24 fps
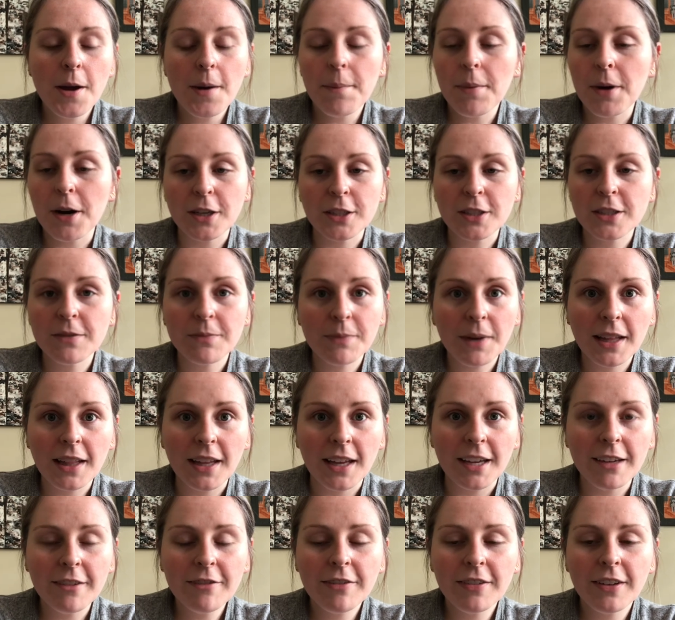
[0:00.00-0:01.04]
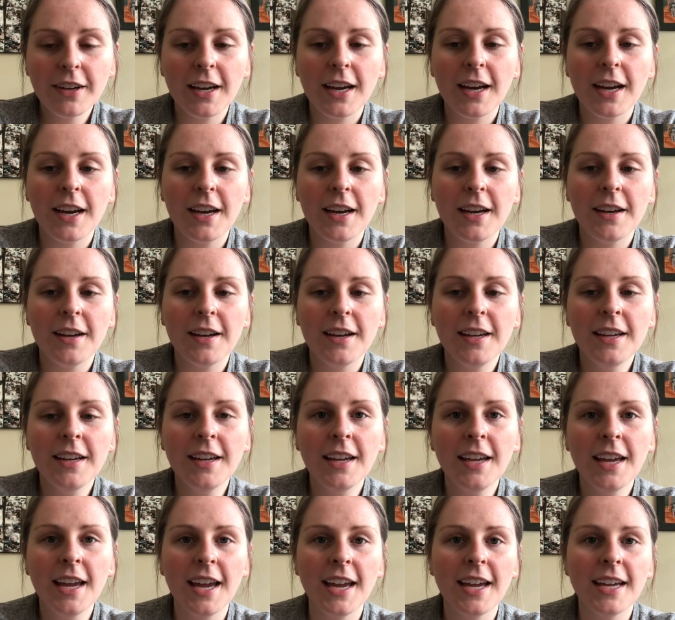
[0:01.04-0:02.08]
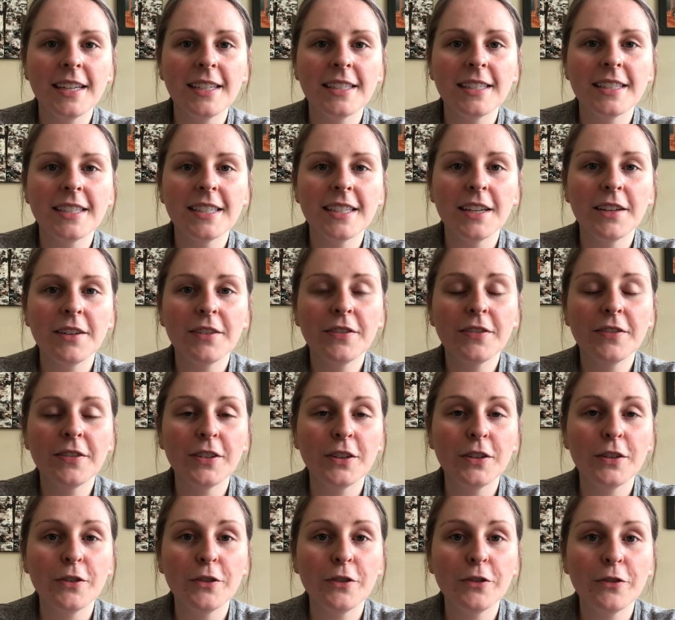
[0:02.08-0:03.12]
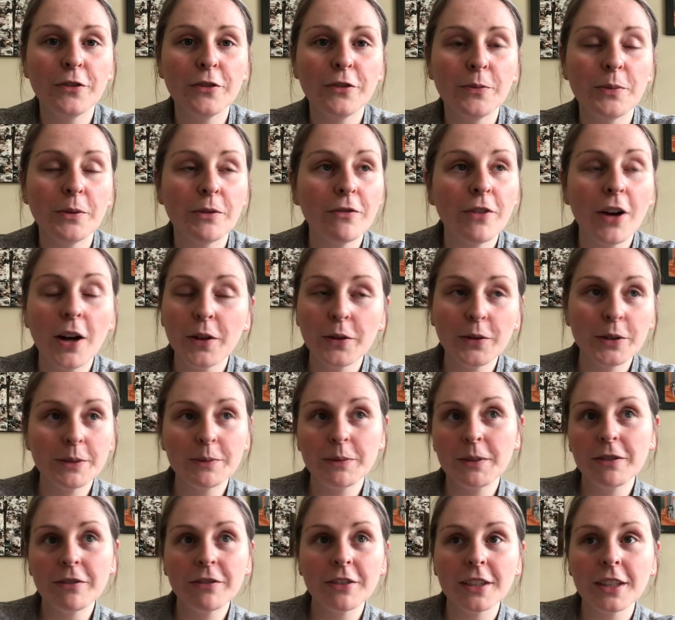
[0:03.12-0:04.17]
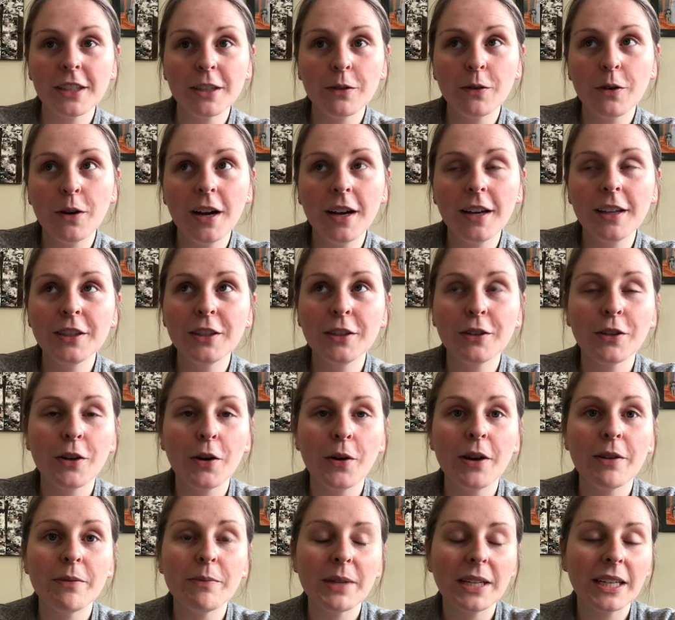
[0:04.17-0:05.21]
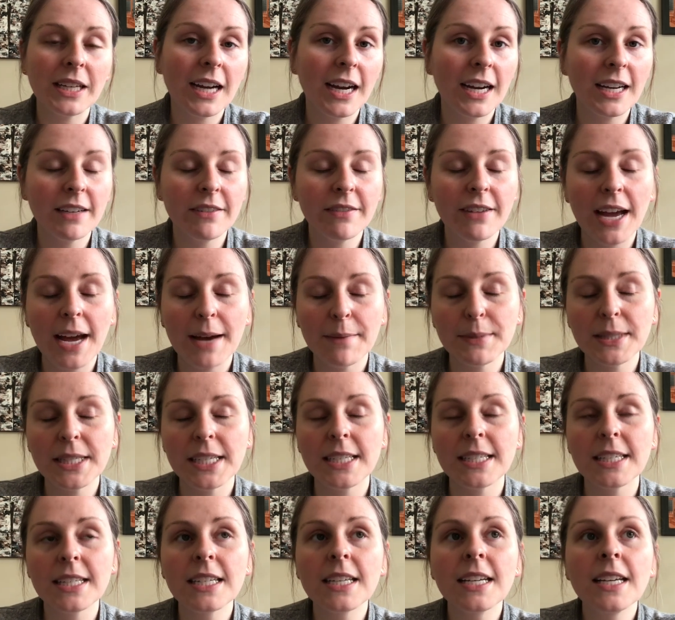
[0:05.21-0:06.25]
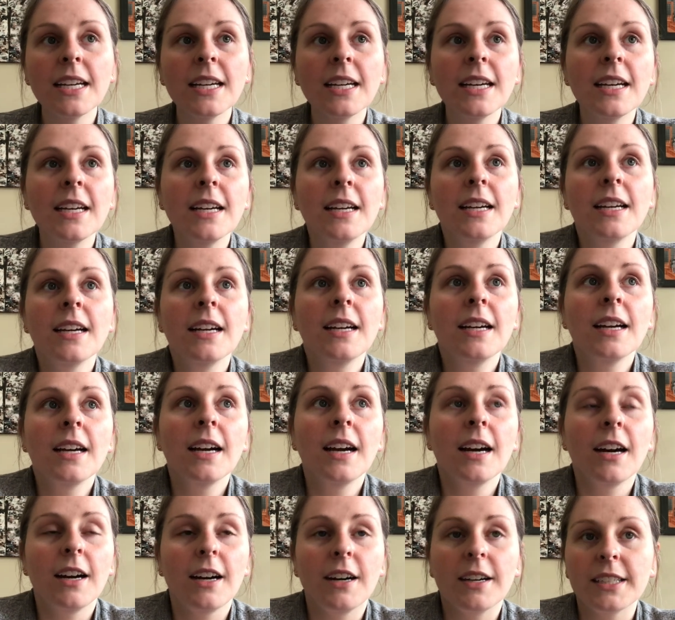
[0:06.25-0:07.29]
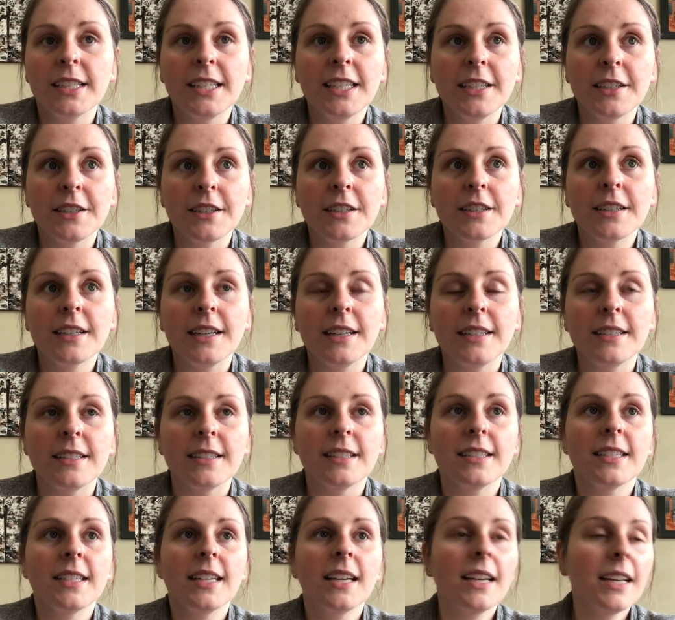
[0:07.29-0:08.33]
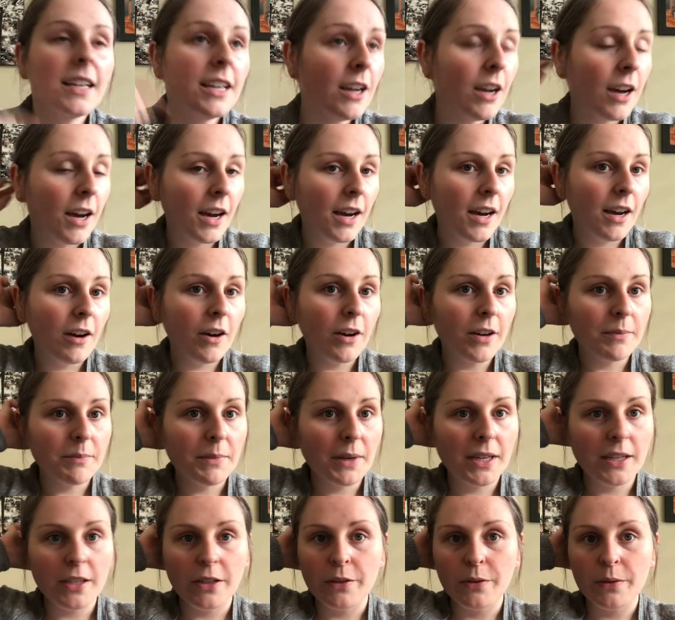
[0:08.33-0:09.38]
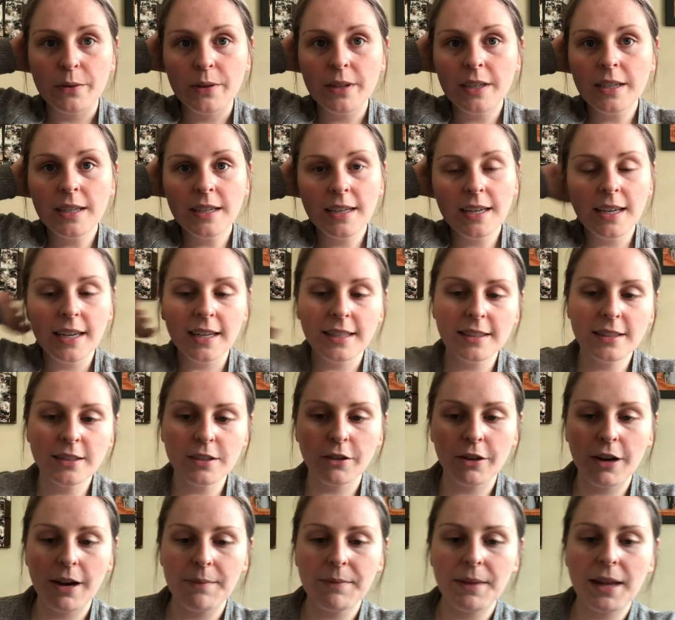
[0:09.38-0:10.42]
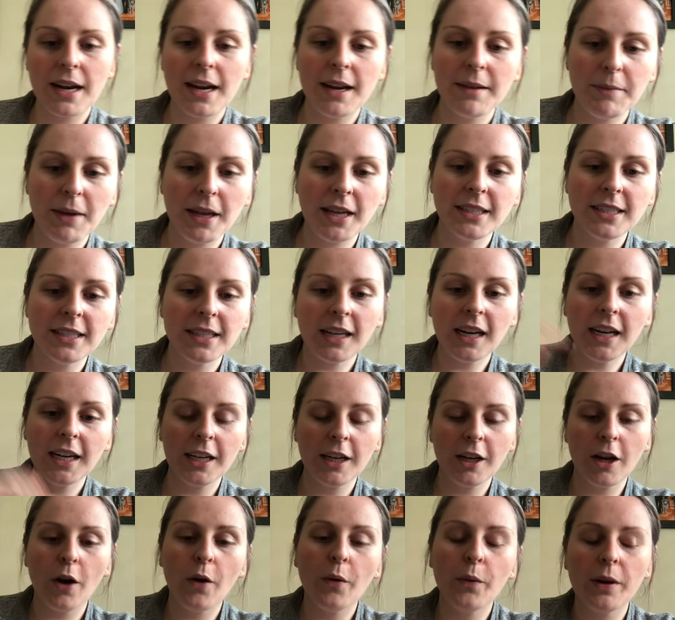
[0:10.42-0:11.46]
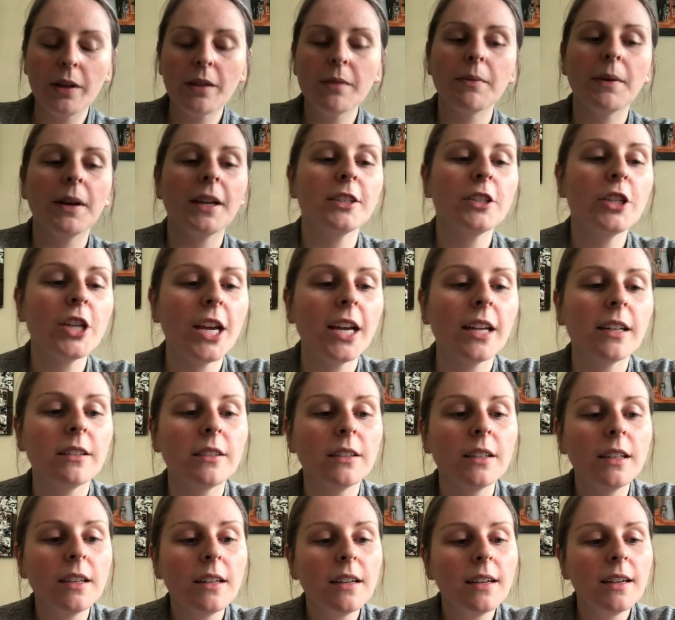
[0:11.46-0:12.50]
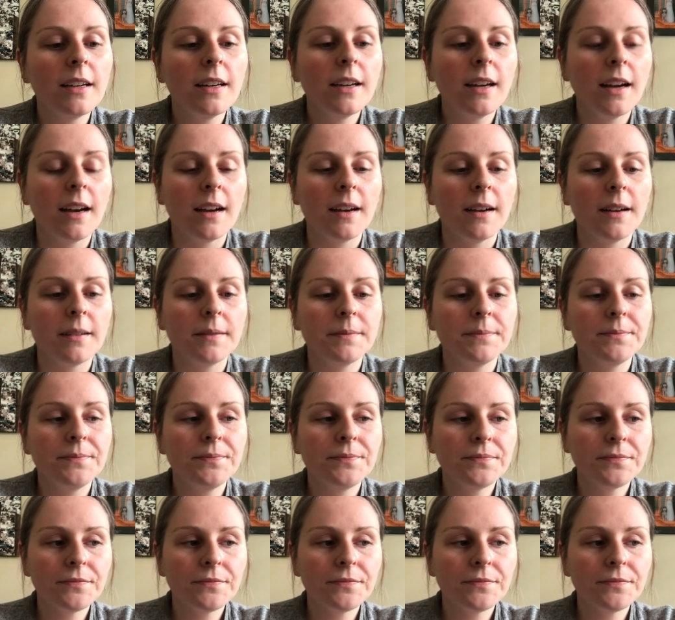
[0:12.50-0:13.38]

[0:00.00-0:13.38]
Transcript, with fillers: parts of my life. Uh, and if you've been following me for a little while, you know I've been kind of absent on here and uh, on my new Instagram that I made to kind of go with my channel. Um,